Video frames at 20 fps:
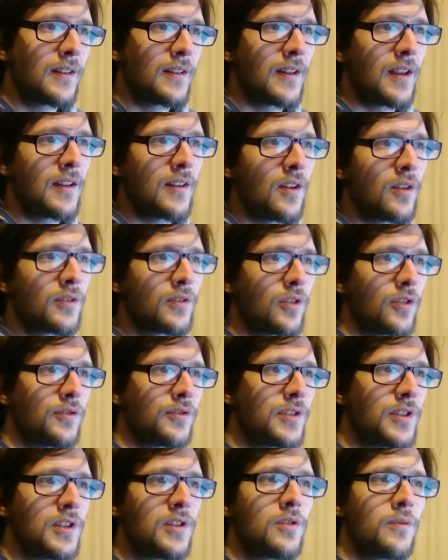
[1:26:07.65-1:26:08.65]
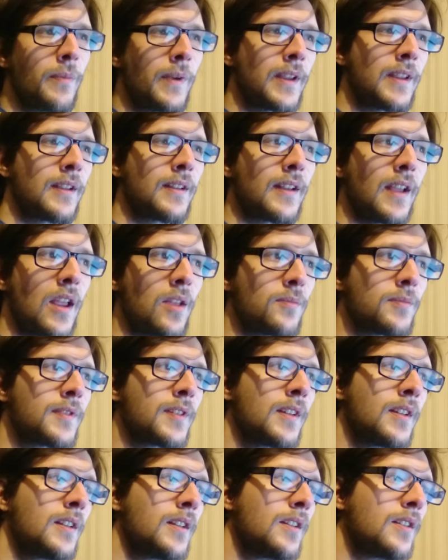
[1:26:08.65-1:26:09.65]
they don't continue making
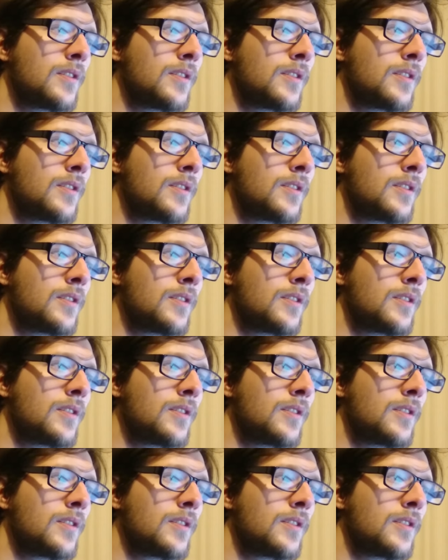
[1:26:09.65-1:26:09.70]
games